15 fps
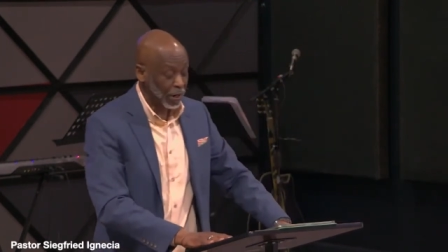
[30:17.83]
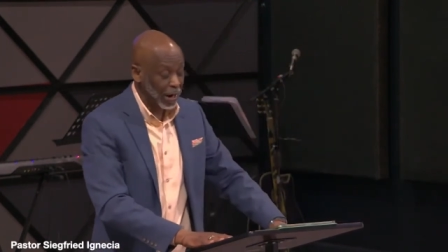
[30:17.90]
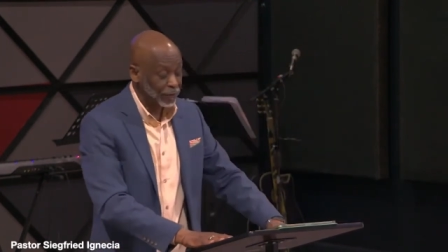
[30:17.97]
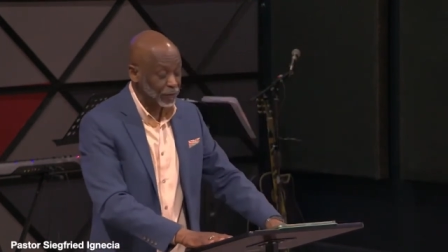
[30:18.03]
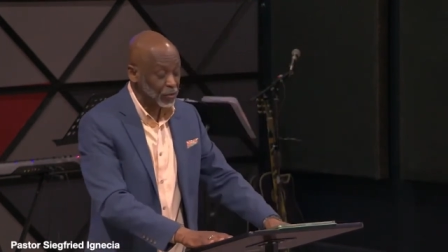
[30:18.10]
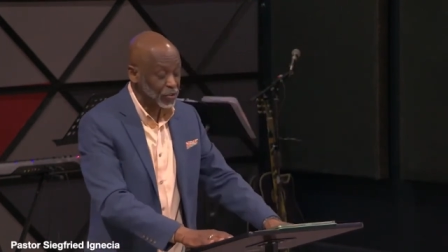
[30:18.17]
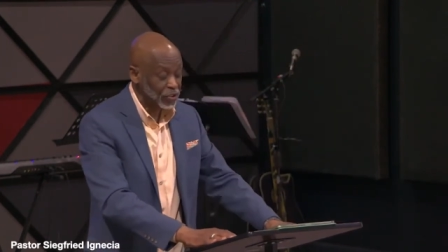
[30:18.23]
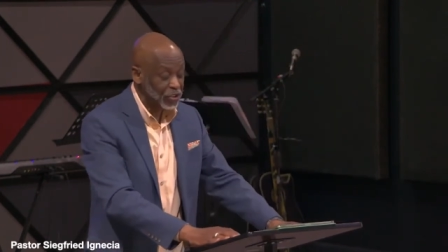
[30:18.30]
we
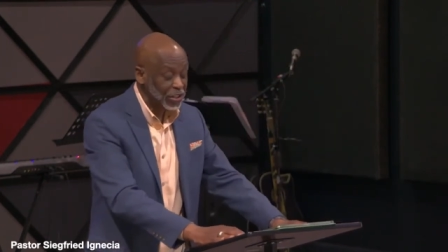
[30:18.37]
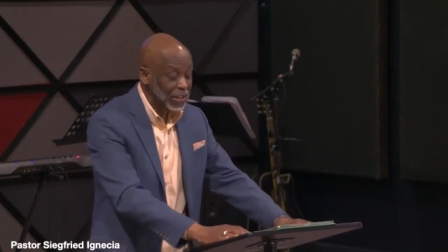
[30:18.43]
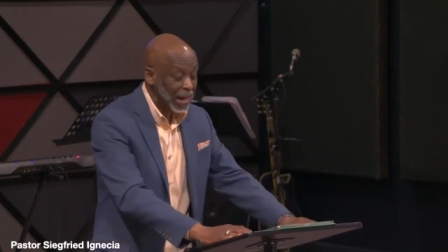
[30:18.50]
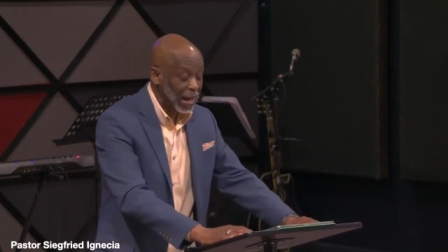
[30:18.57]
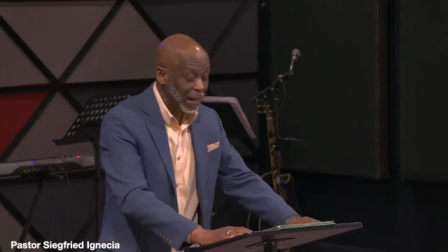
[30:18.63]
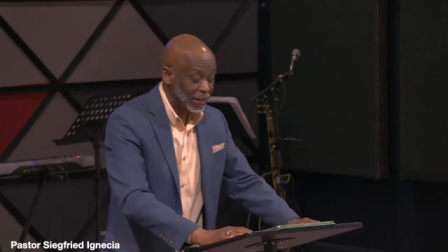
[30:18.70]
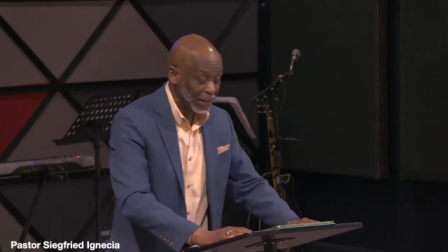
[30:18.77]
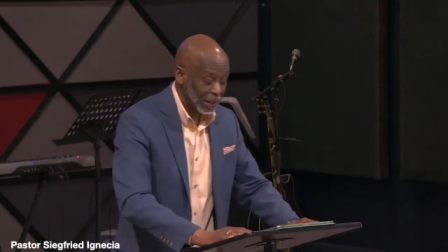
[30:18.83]
have to see
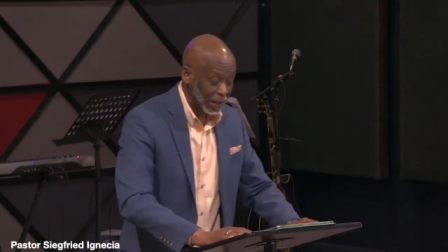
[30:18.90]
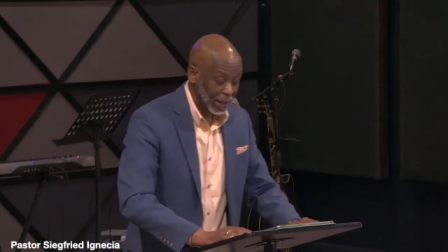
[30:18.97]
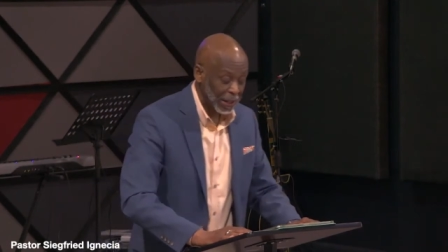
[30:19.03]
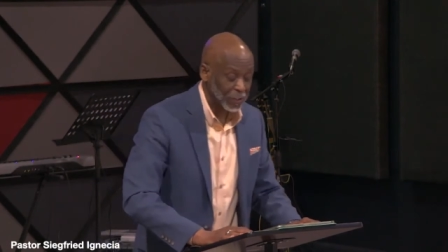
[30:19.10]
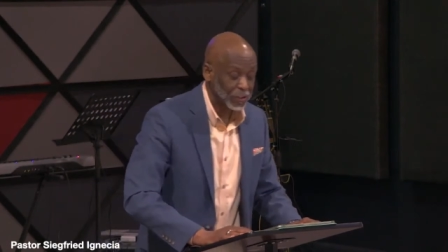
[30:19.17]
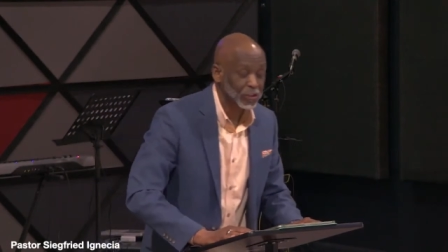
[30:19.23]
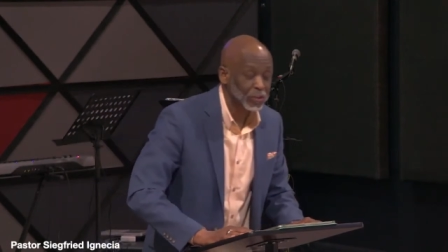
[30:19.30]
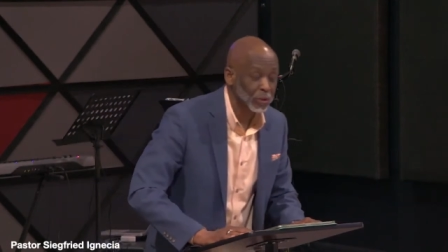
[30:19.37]
God.
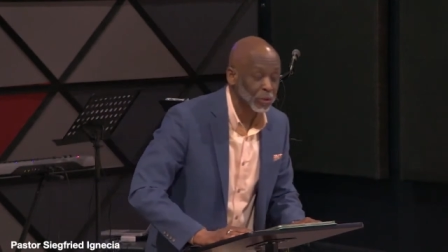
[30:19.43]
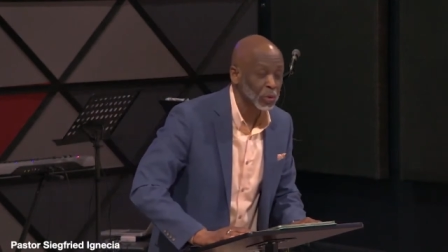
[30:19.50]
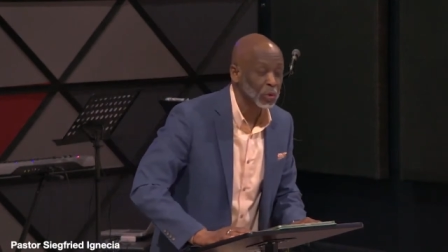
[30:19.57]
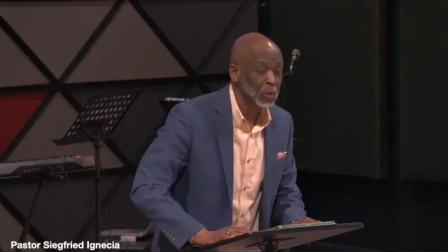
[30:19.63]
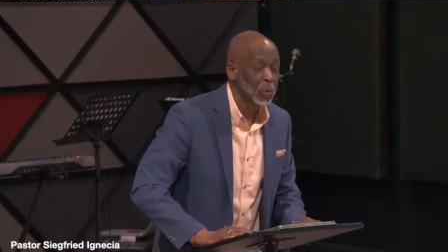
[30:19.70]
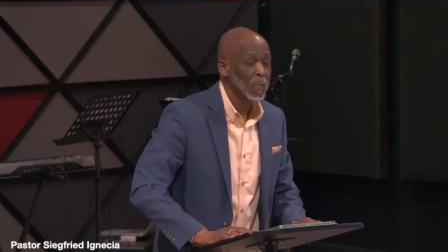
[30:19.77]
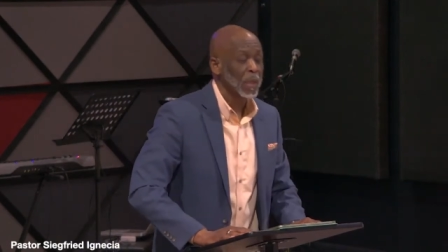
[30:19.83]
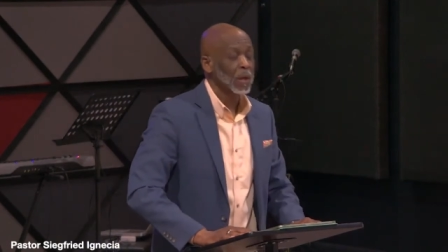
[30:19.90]
It's
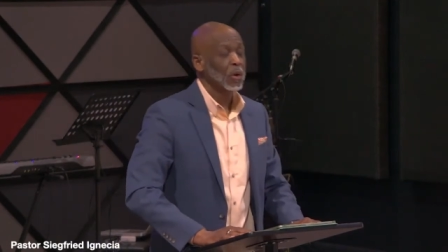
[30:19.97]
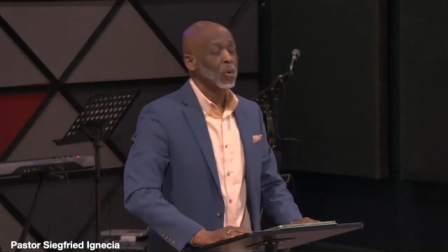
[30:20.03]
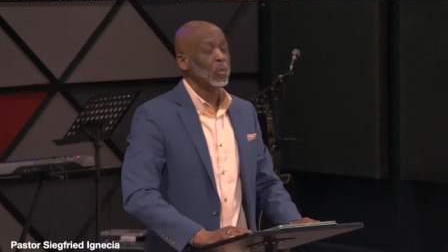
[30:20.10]
true,